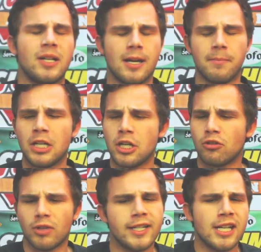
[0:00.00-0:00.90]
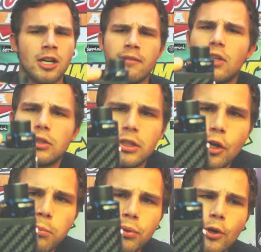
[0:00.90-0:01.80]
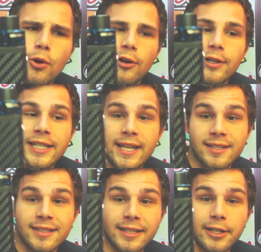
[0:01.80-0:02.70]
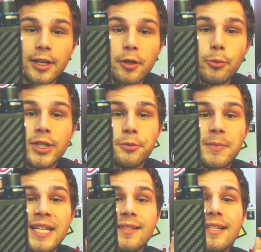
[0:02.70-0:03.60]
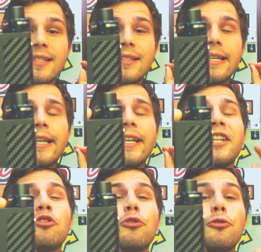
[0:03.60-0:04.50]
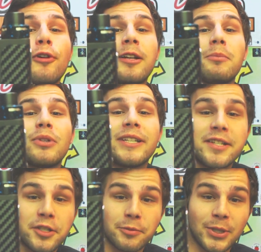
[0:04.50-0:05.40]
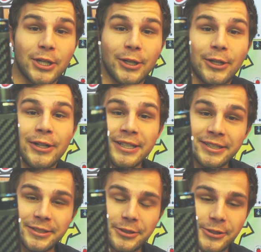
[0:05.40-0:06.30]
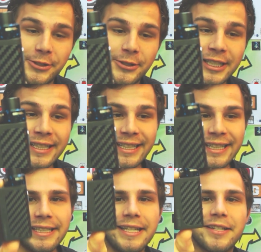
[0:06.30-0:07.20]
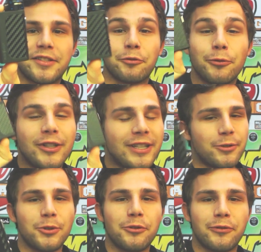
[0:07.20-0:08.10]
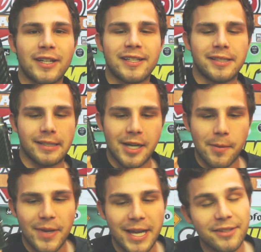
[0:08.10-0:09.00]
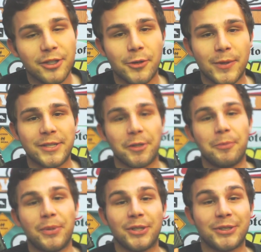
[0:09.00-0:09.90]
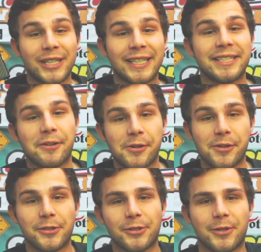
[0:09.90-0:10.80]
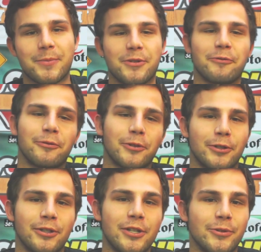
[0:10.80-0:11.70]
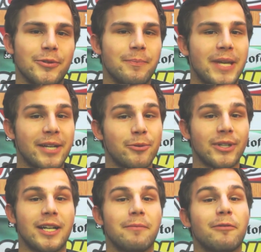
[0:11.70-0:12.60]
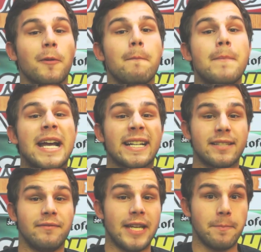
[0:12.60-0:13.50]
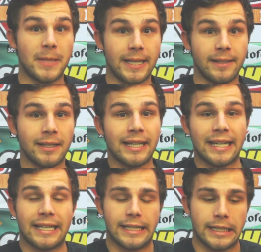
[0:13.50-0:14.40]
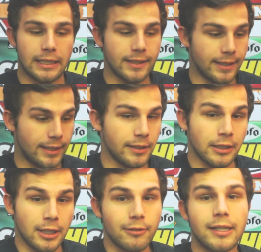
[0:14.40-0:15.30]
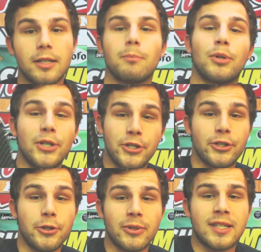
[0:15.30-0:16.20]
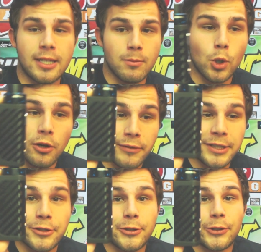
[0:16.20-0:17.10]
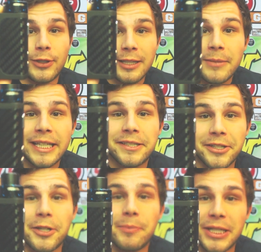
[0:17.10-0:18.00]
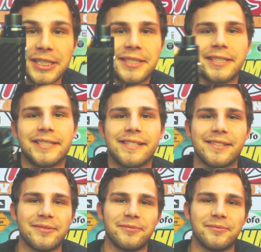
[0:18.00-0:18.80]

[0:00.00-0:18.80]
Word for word: Um, right now I have the Low Pro RDA sitting on it which makes this thing incredibly small. So yeah, it's a really cool device. Um, as always, I'll put a link down in the description for you to pick one up from Max Vaping. And uh, right now, I'm pretty sure you want to see more of it, so let me get to unboxing it.